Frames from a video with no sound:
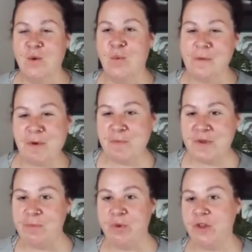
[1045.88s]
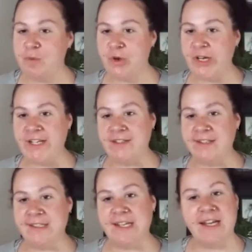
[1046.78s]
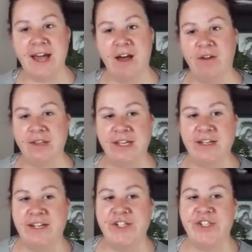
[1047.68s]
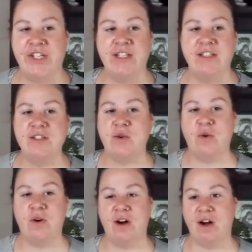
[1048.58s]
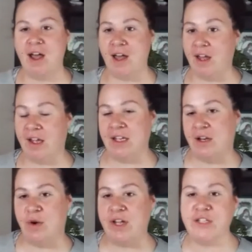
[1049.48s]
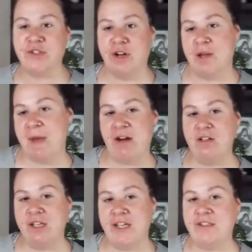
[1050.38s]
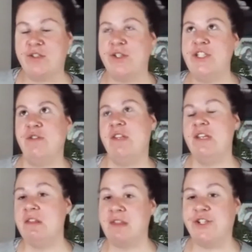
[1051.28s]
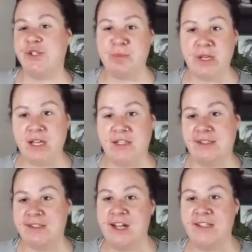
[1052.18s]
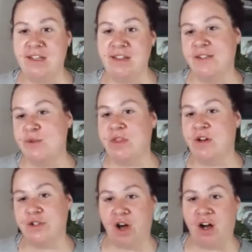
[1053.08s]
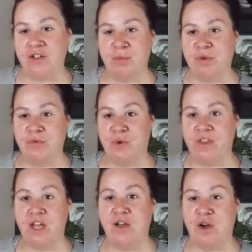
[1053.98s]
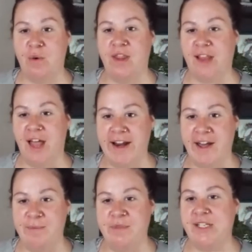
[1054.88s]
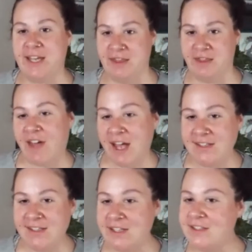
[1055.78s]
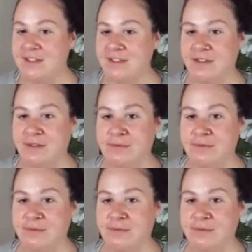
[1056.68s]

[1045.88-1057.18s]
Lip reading: What about people with pre-existing health conditions or, a concerning medical history? Do you think that they should be discussing things with their doctor before they go and line up to get the vaccines?